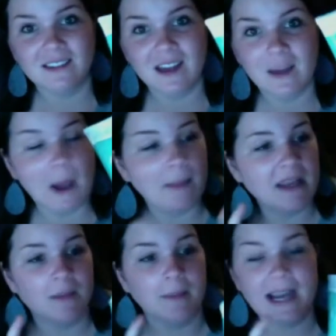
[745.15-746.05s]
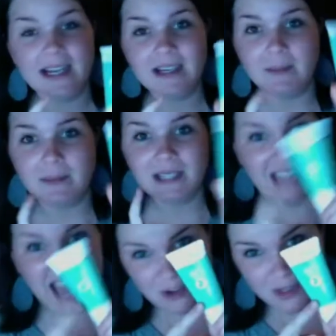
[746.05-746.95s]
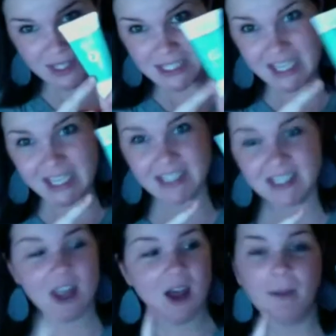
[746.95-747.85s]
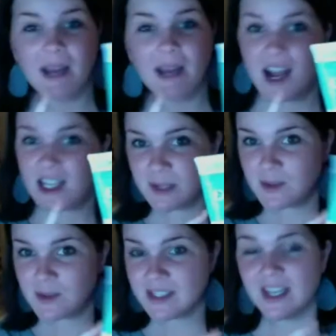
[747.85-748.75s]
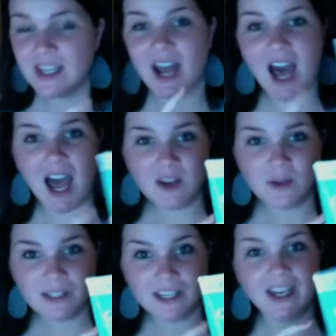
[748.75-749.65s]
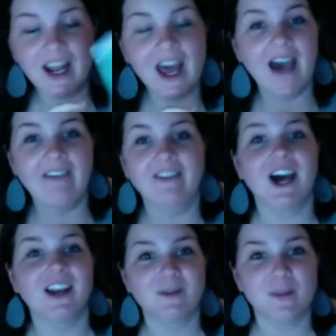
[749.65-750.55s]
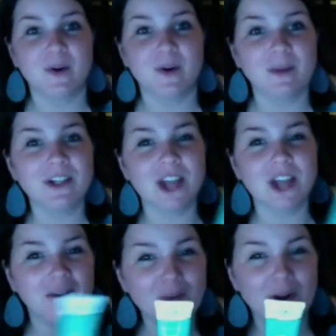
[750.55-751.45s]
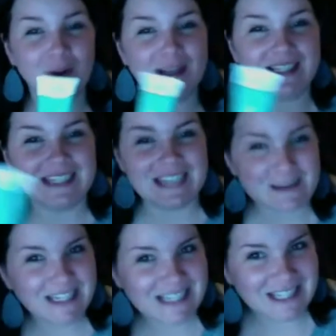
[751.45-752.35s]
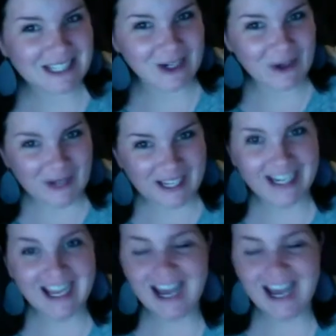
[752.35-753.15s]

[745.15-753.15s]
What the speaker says: my dad uses this, my husband uses it, I use it. I've gotten pretty much everyone on my team addicted to it.